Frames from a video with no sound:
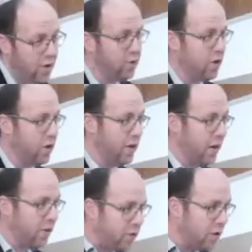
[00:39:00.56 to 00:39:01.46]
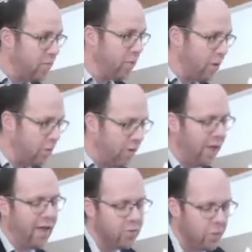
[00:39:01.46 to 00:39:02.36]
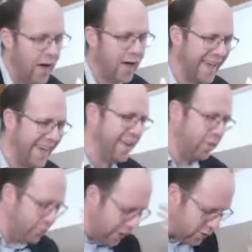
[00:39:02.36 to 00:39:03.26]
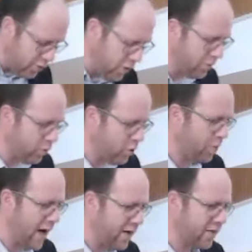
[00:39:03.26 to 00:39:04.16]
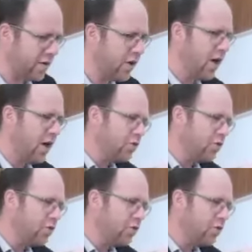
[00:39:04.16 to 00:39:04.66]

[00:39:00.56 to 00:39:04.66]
so that's gonna be a problem. And that's why, again, in terms of good practice,